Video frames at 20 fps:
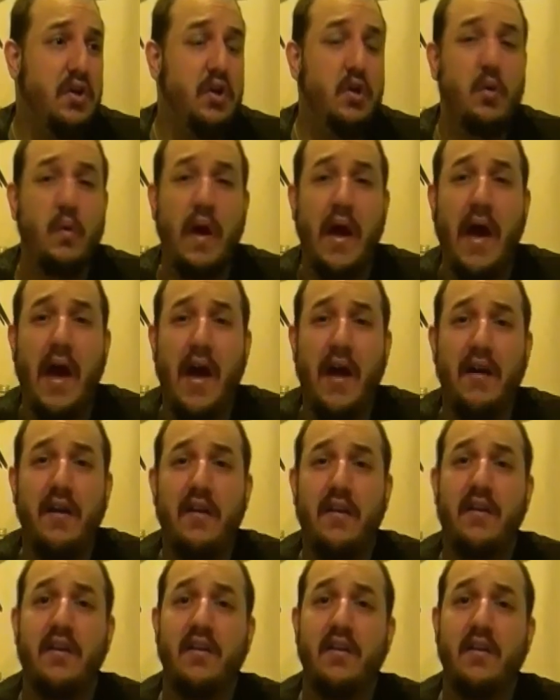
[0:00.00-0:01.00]
you
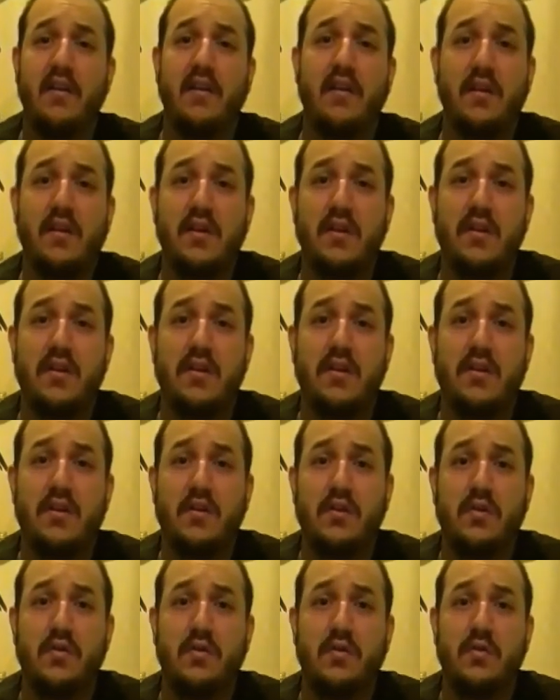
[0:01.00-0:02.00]
had
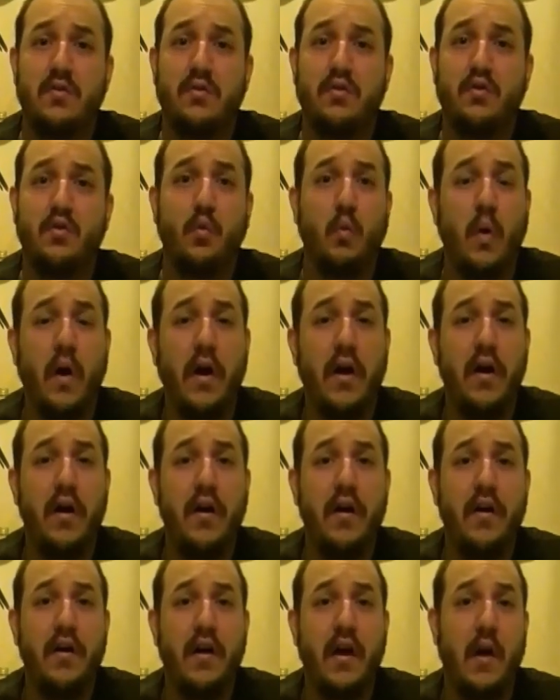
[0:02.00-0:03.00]
to
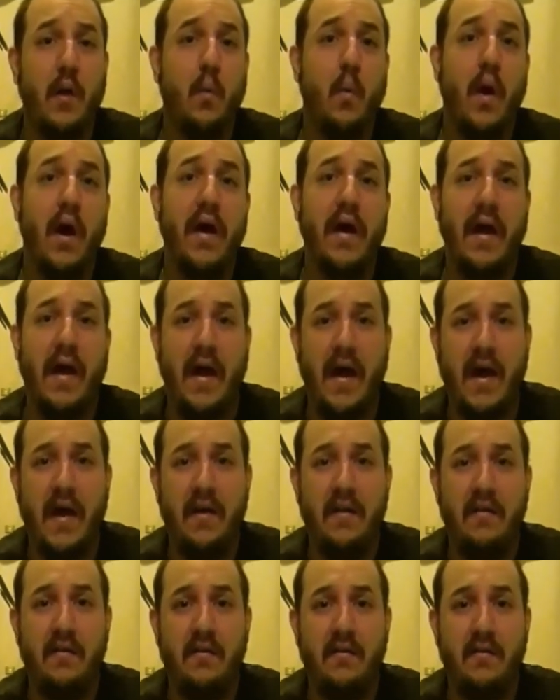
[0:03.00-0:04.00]
wear a white
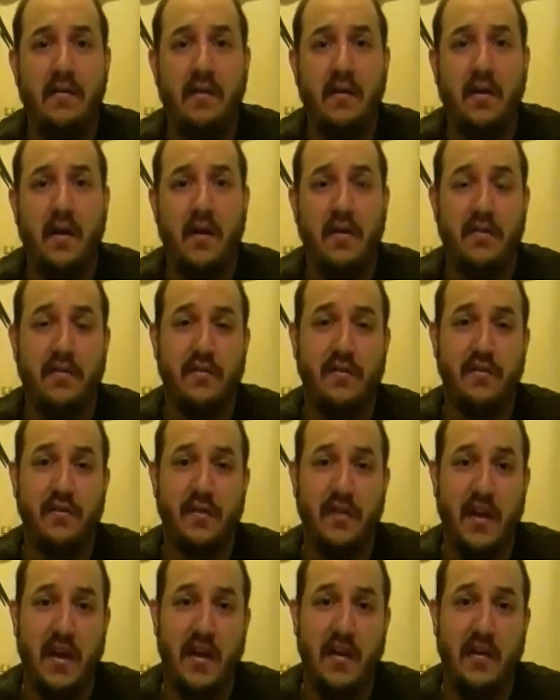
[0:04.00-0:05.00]
hat on a
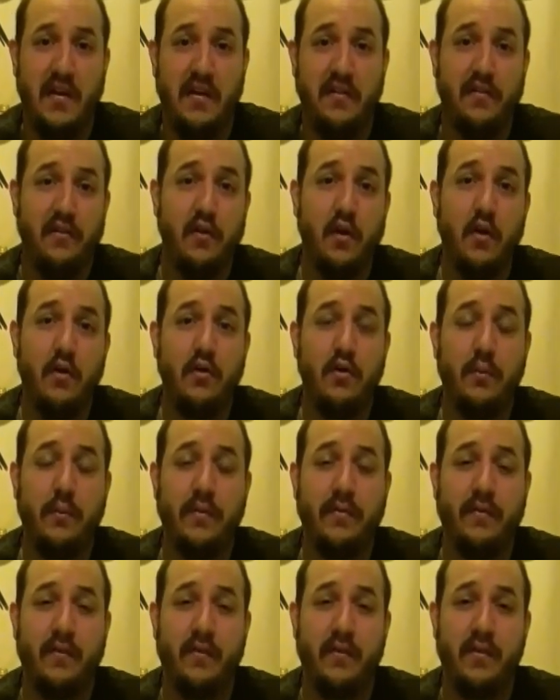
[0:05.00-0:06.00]
certain day, and if you don't, you'll
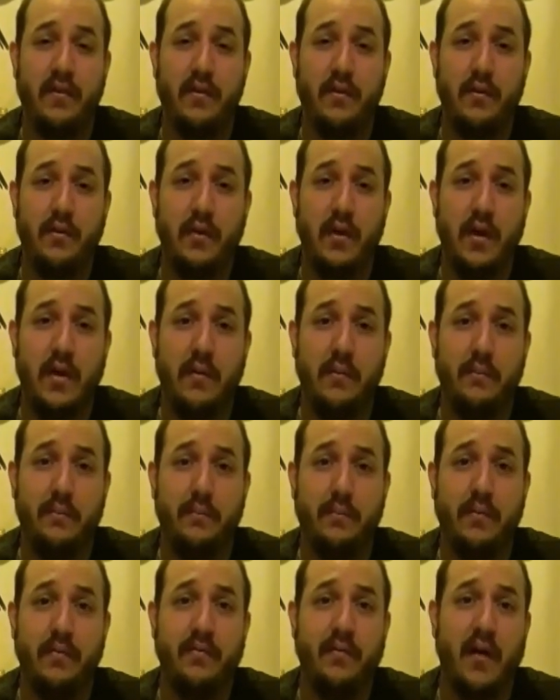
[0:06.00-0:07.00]
be you'll uh,
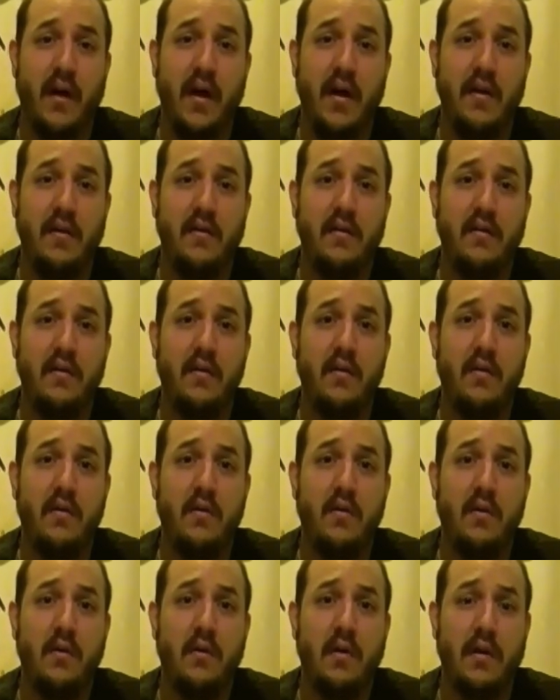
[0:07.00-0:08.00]
be fined.
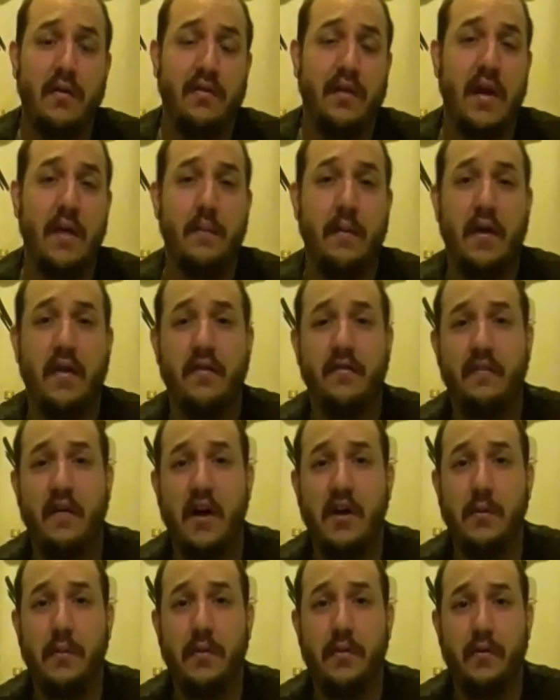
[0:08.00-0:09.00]
And if you can't pay the
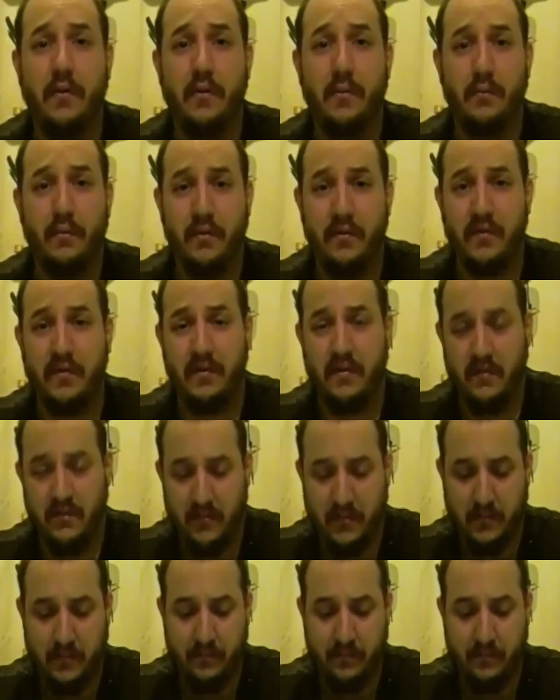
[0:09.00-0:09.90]
fine, you'll be thrown in prison.